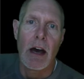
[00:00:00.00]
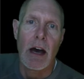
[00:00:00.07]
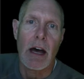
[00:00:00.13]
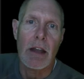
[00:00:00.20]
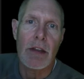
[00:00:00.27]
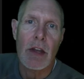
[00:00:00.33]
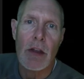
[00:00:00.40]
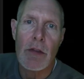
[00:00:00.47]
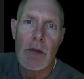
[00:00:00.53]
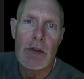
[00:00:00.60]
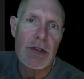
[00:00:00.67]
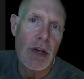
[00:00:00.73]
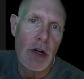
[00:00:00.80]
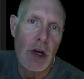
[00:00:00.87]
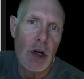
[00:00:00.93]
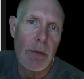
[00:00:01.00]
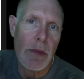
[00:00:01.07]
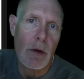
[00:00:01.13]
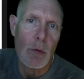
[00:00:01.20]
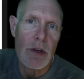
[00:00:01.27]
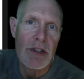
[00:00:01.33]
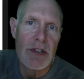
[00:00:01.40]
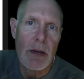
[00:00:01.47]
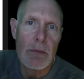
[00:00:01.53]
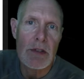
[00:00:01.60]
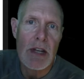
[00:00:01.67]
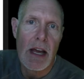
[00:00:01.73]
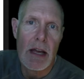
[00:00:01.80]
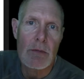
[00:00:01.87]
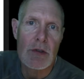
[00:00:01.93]
Another term that we
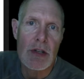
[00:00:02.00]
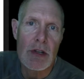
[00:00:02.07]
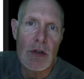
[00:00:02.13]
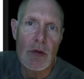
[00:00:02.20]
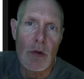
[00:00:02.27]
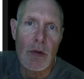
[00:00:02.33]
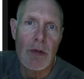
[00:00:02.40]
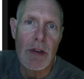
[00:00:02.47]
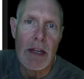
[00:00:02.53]
sometimes use